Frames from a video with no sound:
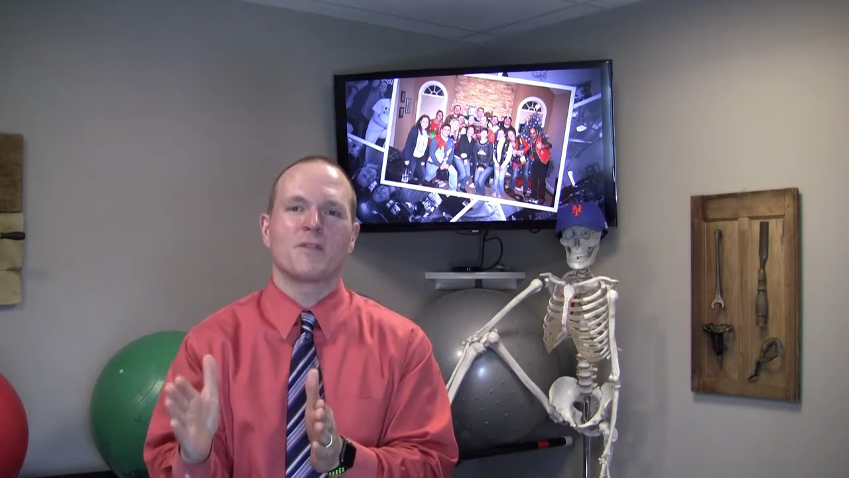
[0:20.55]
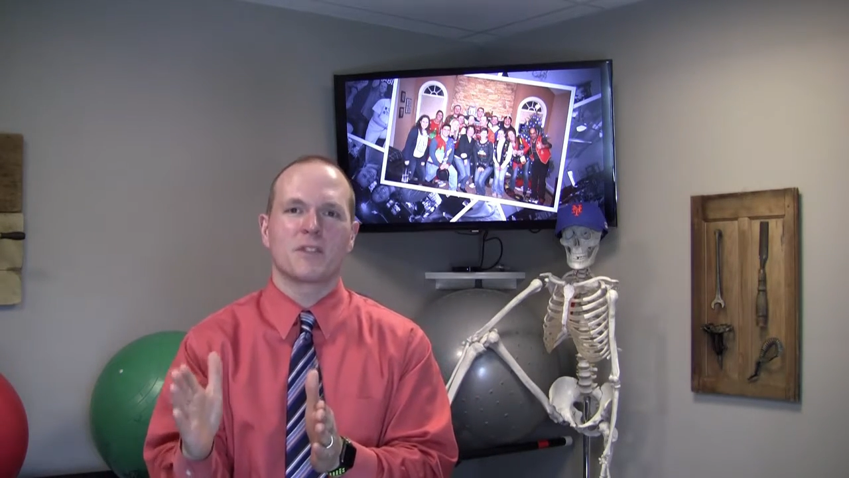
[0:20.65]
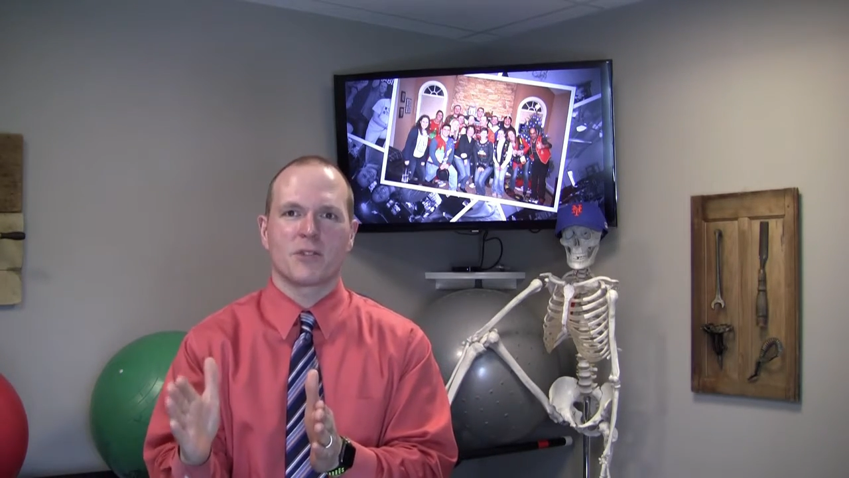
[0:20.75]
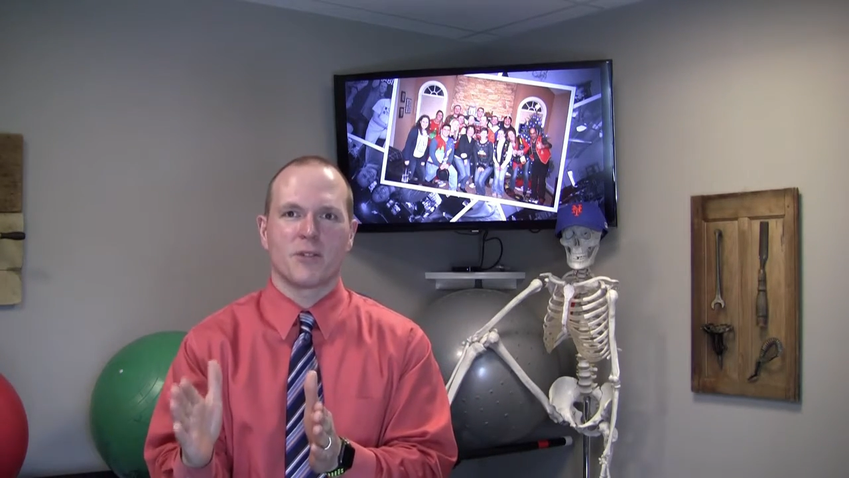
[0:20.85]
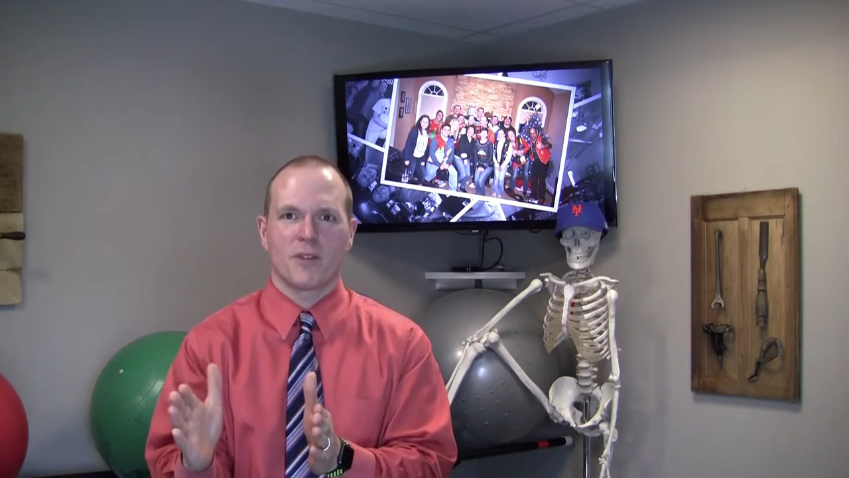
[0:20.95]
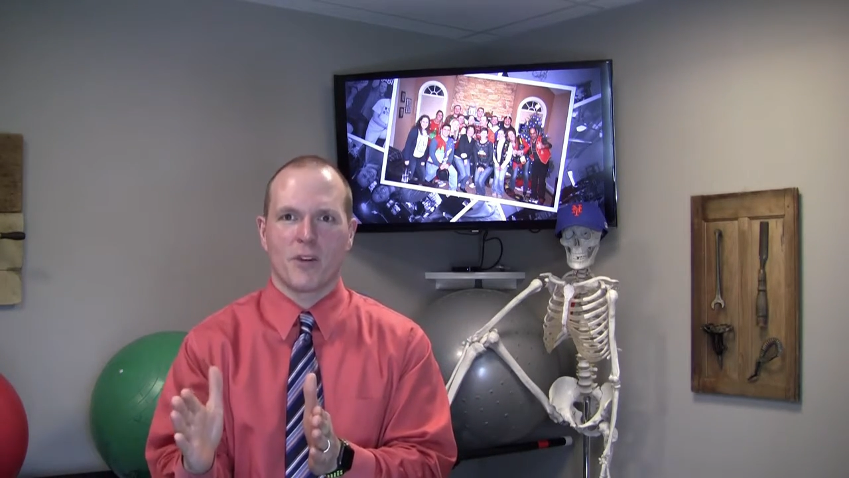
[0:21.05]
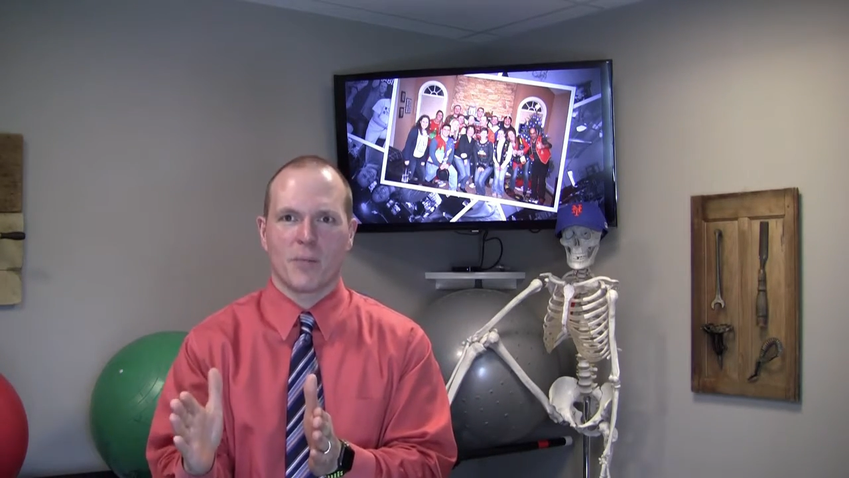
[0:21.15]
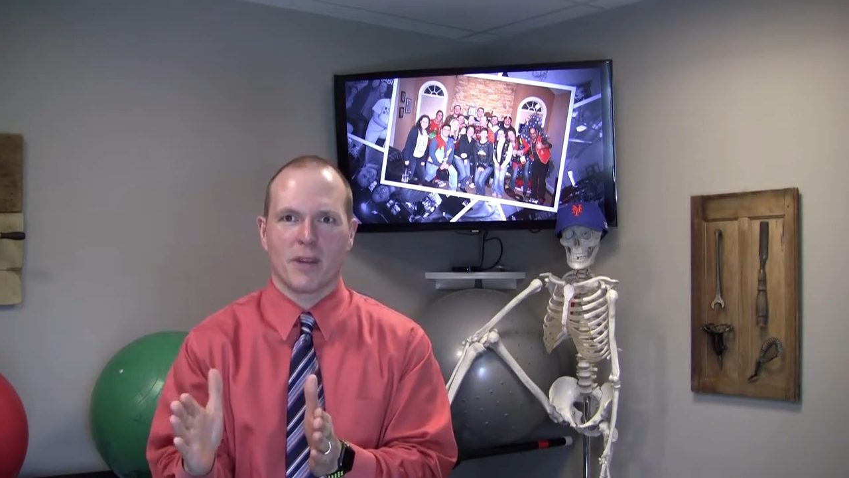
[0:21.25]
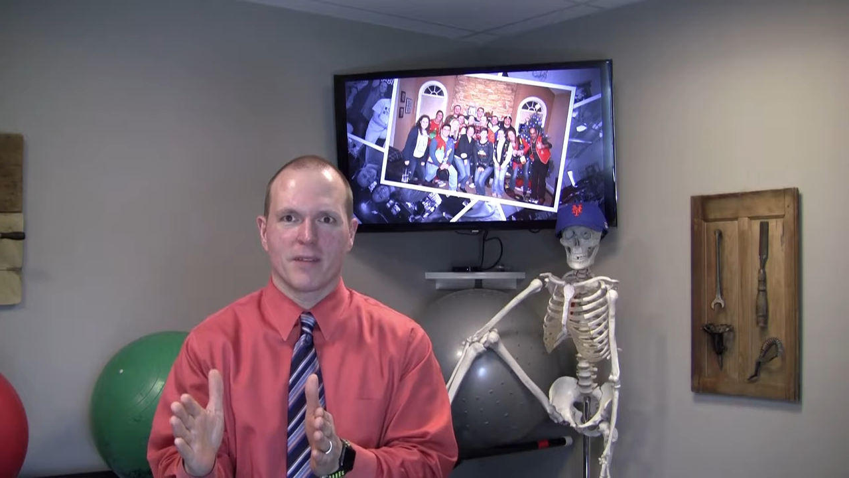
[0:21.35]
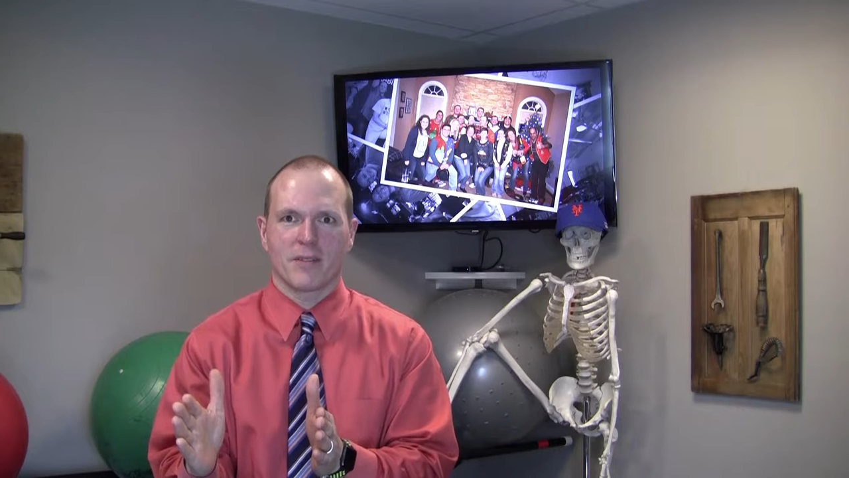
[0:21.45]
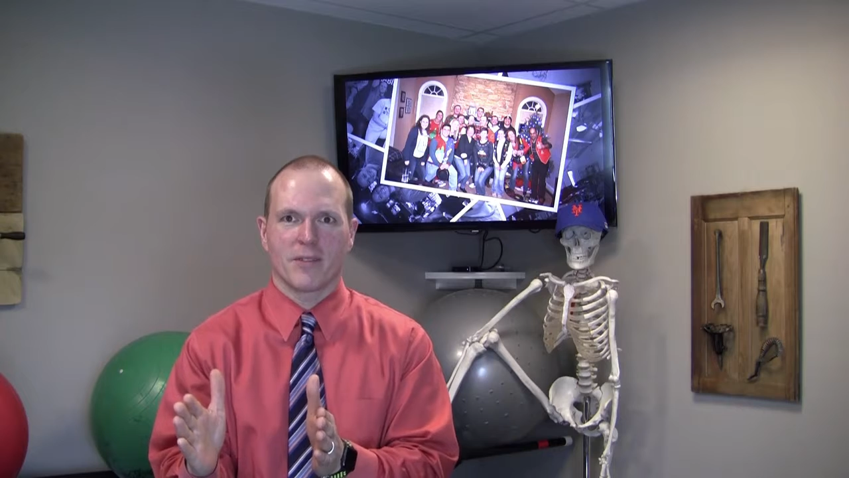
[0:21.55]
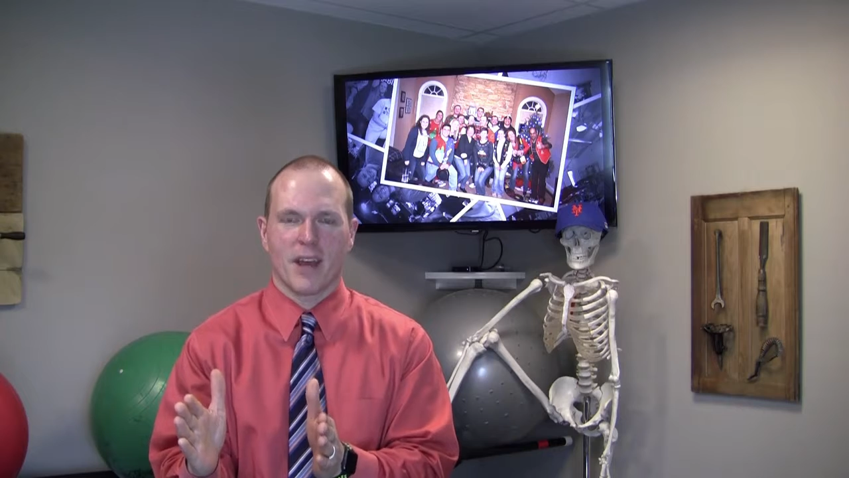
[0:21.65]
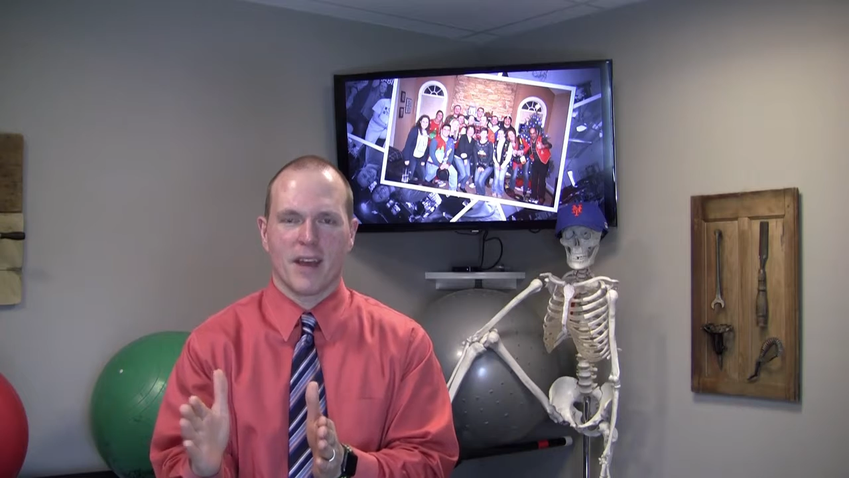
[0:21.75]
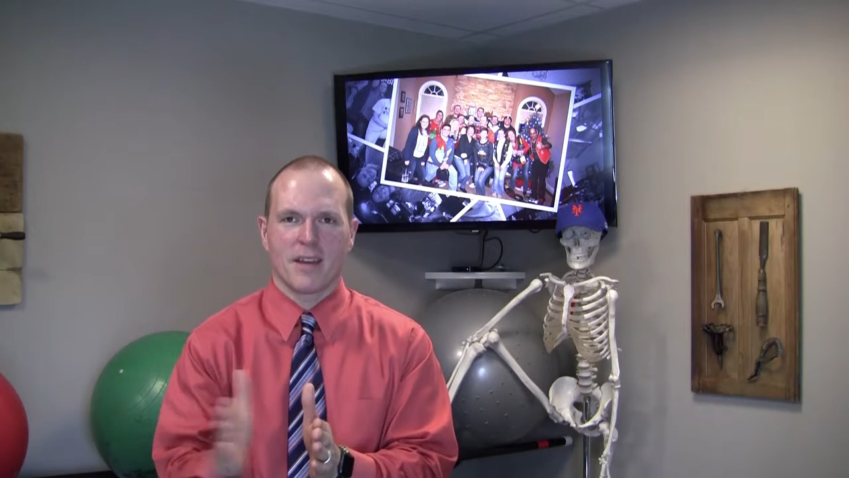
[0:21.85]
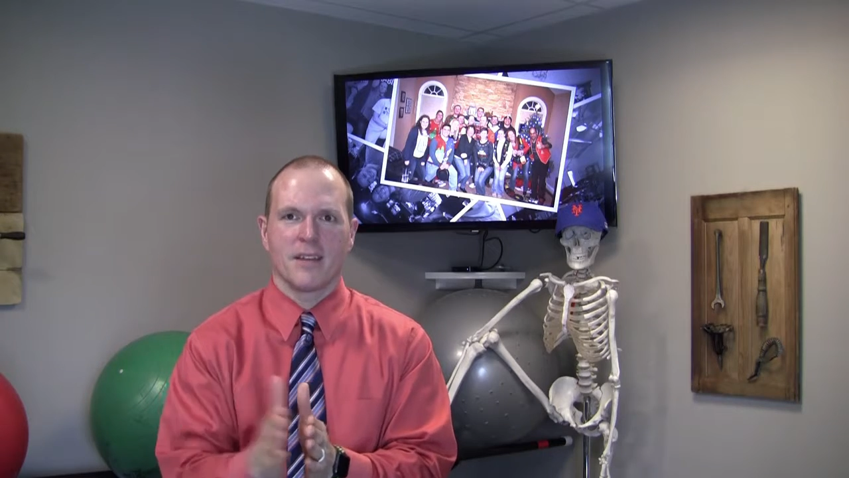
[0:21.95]
physical therapy,
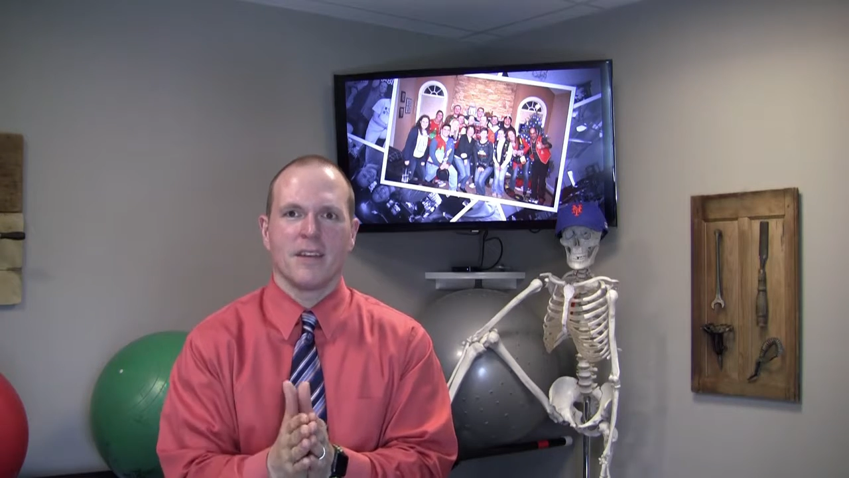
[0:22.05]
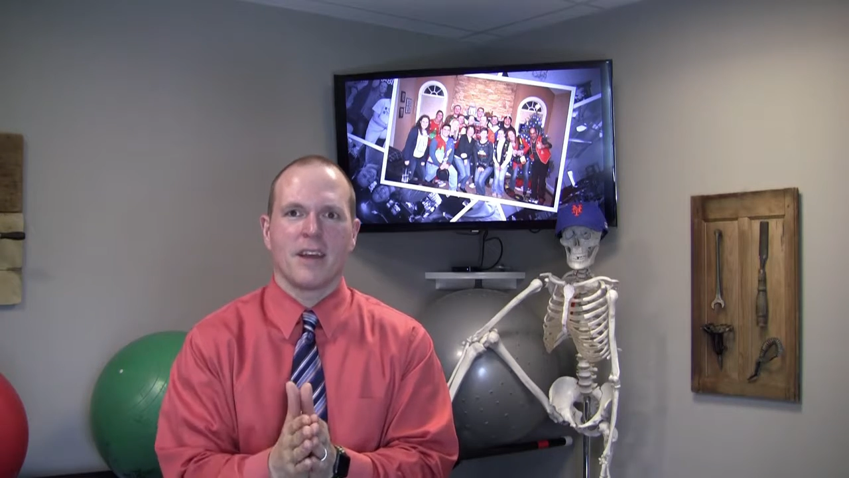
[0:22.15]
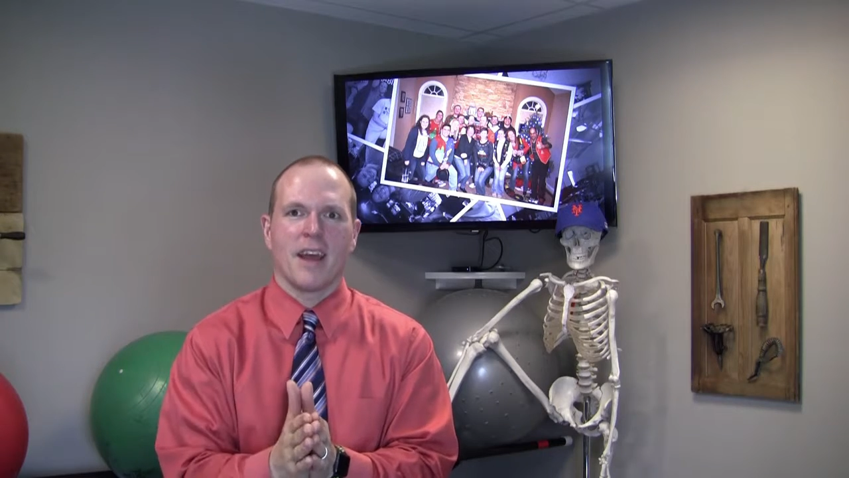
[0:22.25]
okay?